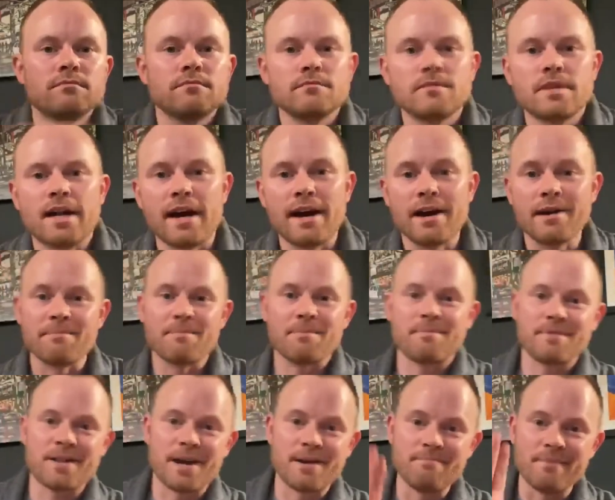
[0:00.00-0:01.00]
Hi,
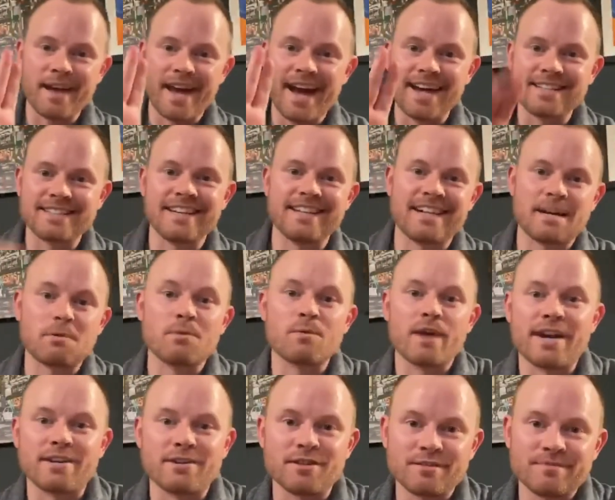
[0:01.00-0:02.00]
I'm Matt and I'm a
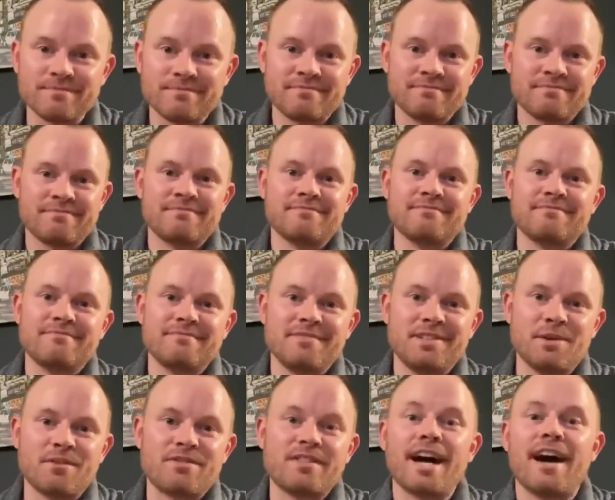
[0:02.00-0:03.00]
writer. You
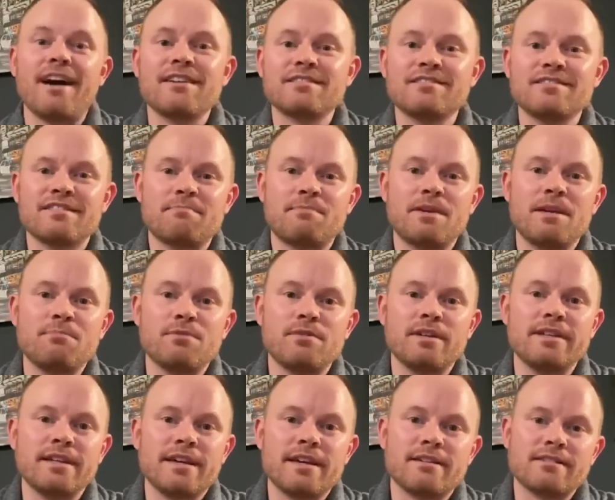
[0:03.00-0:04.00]
know, thousands of people in
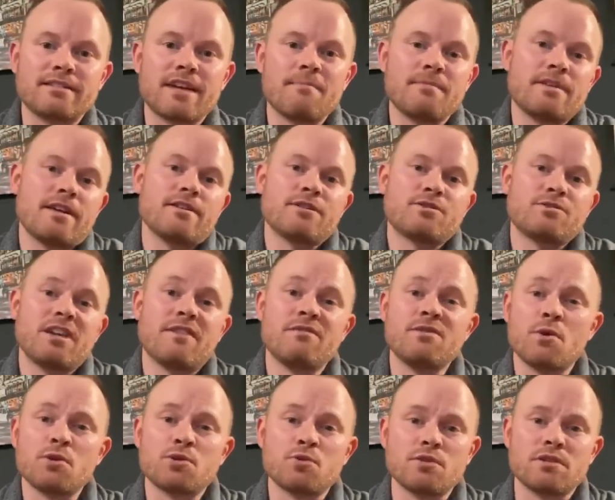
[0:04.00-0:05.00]
the entertainment industry have
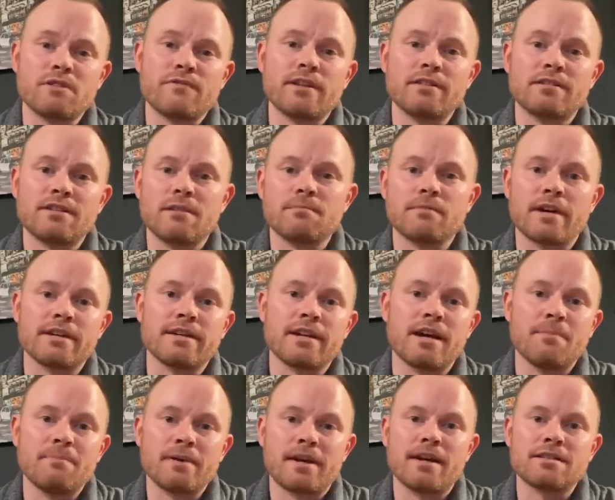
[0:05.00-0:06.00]
no source of income right now
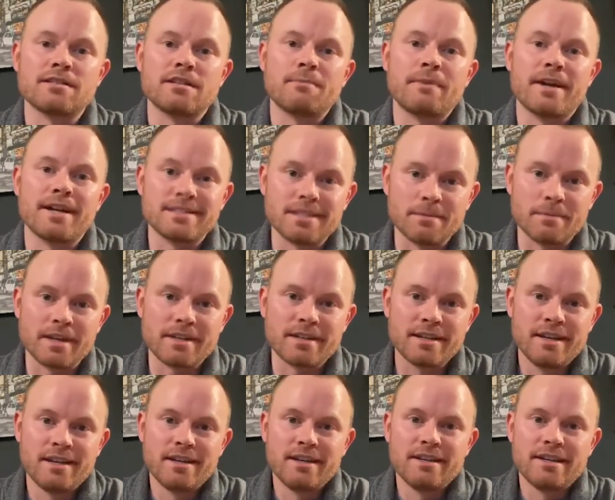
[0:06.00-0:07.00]
because of the pandemic.
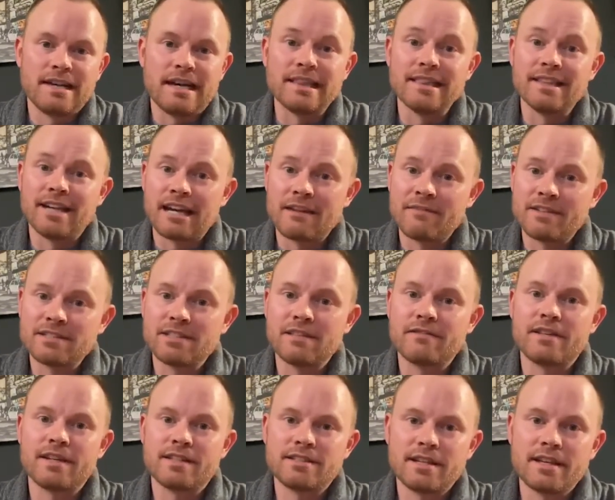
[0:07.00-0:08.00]
A lot of us live
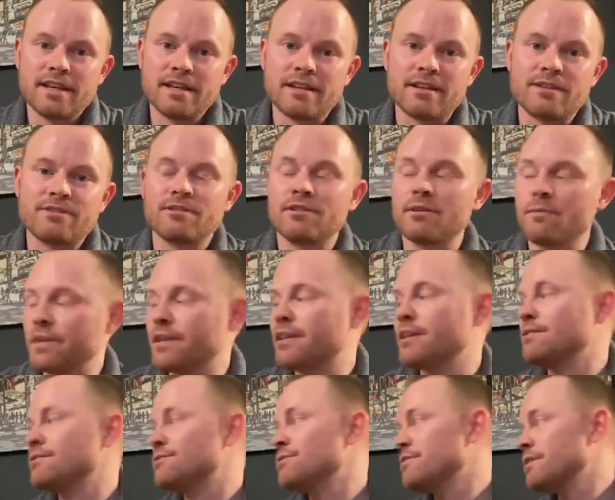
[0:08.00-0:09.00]
gig to gig so that we
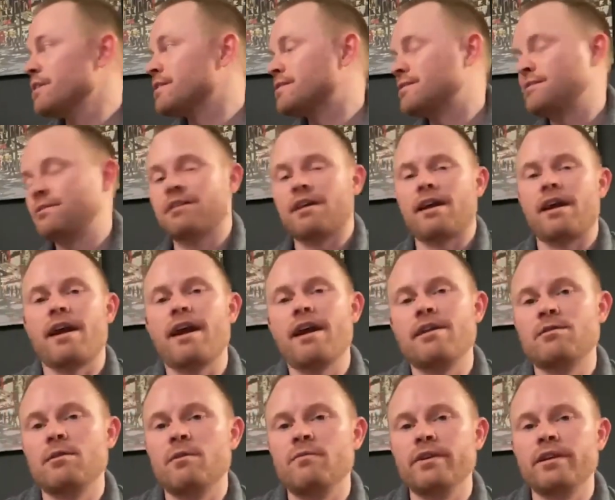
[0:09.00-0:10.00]
can do this and
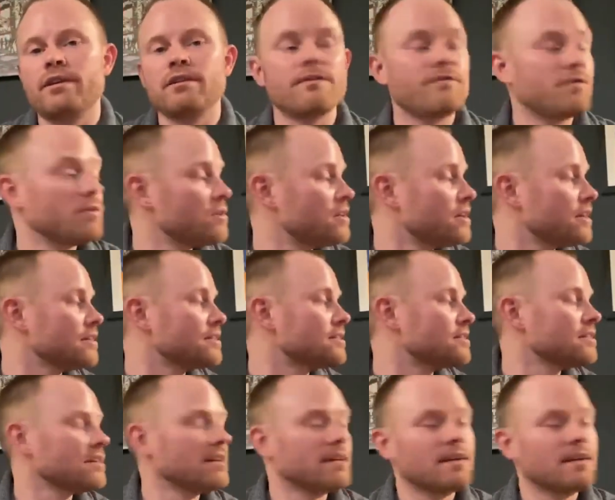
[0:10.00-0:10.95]
hopefully get a few of these.